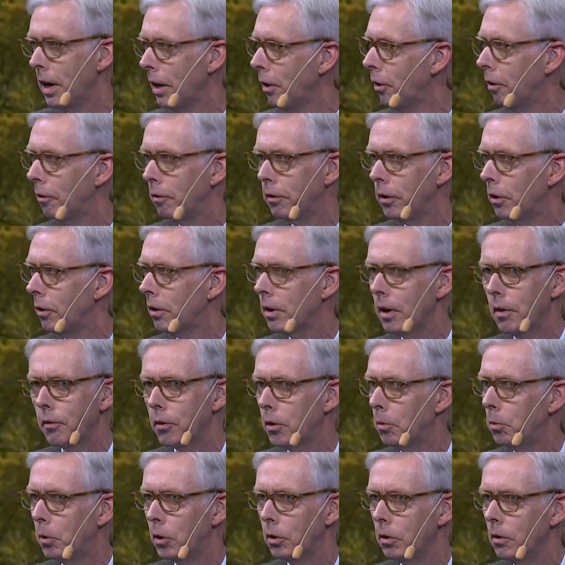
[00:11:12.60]
not feel
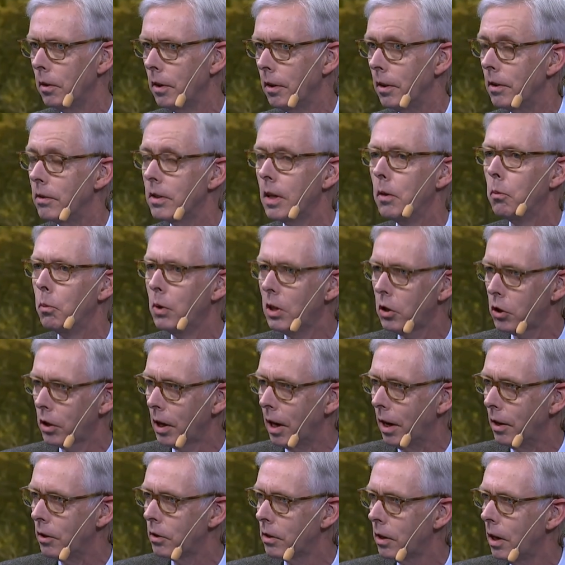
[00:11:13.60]
comfortable doing this, in which
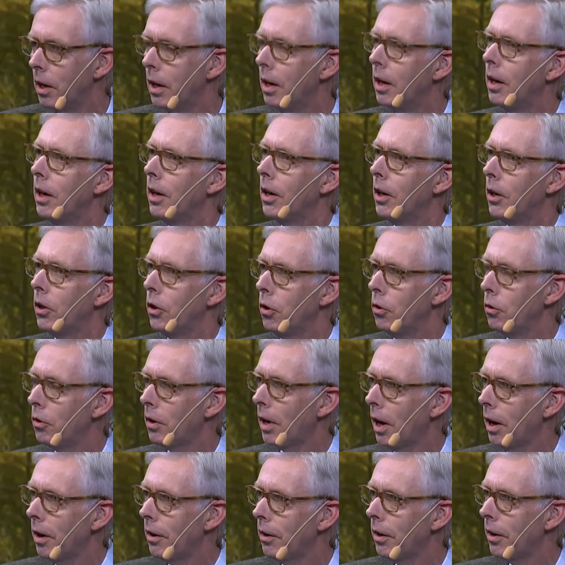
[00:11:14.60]
case, you,
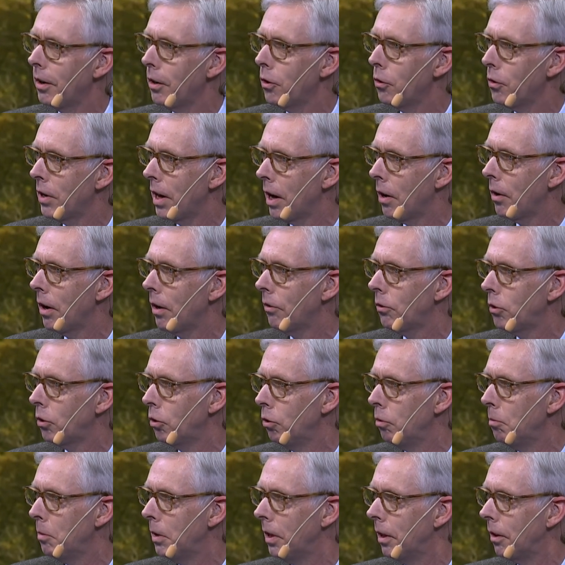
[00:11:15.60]
can, you now have
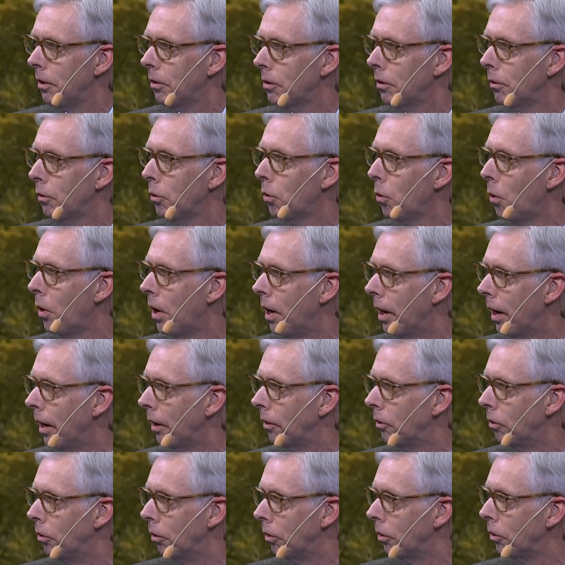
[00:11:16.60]
two minutes of
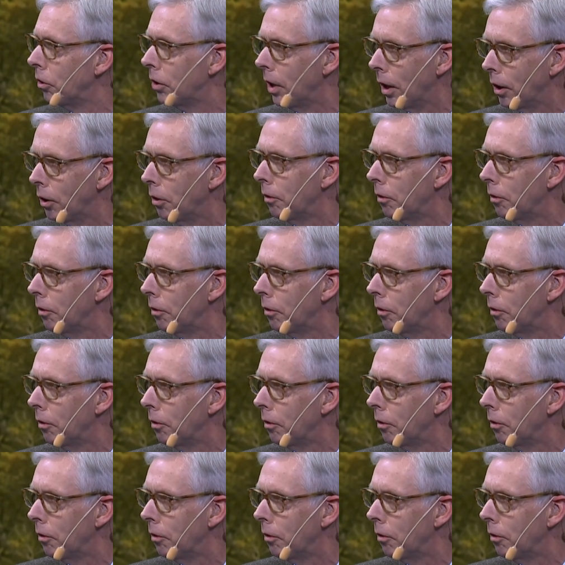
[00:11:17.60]
quiet. You can check your